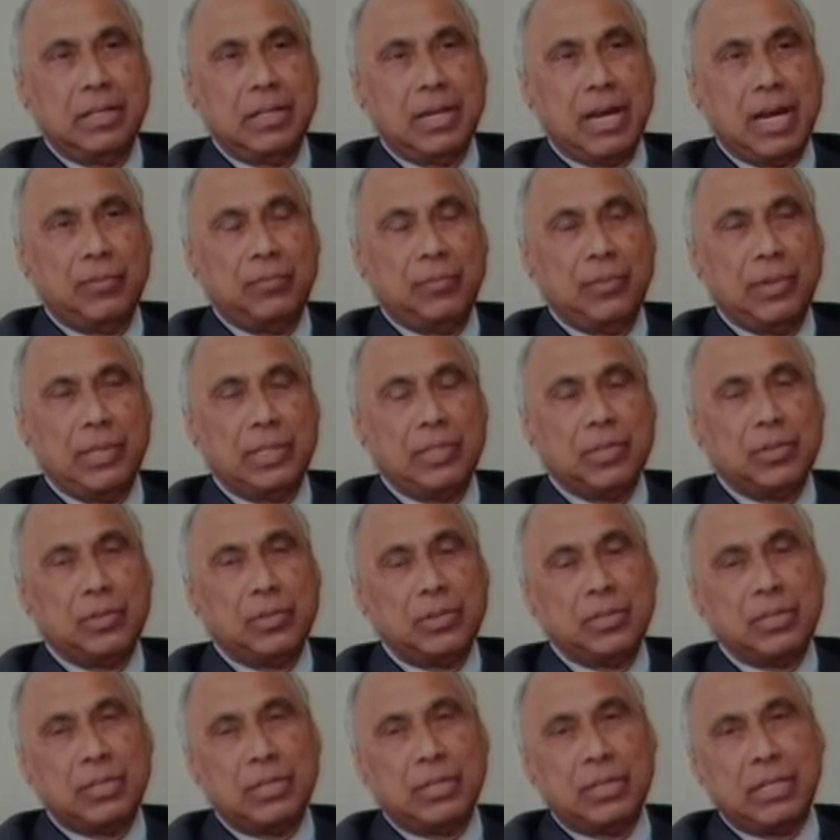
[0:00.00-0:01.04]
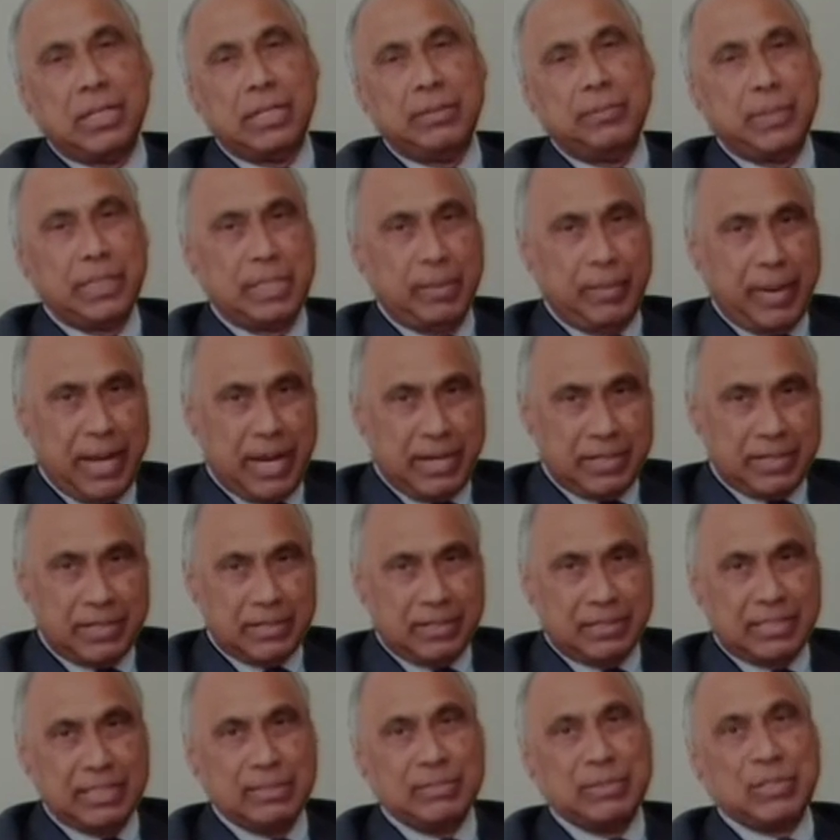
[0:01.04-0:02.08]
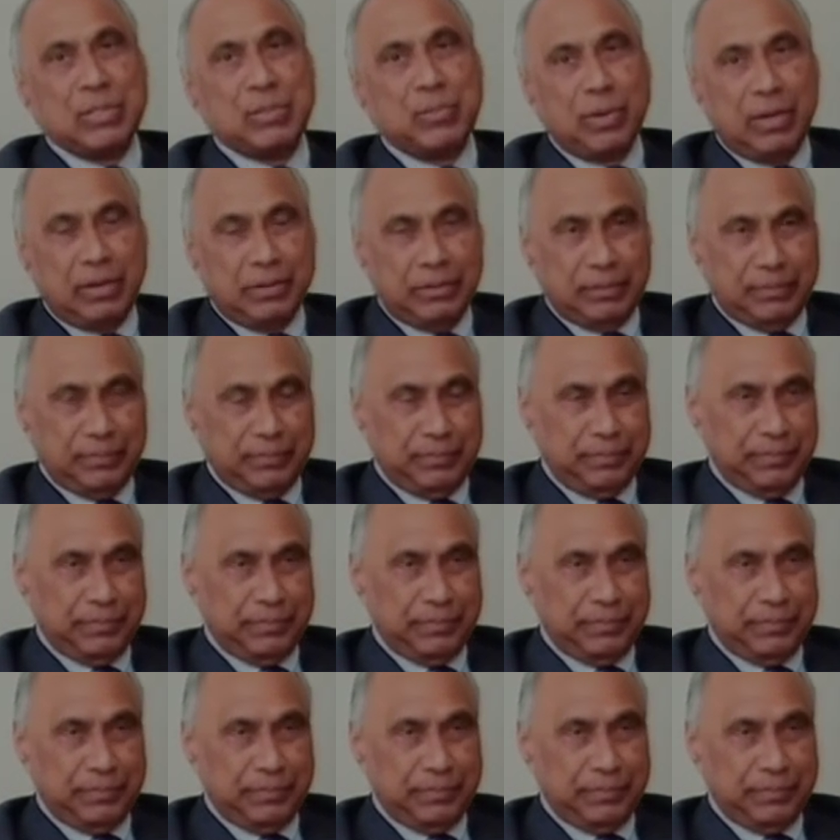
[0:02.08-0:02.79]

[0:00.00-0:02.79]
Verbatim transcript: Not only the good time, but the bad time as well.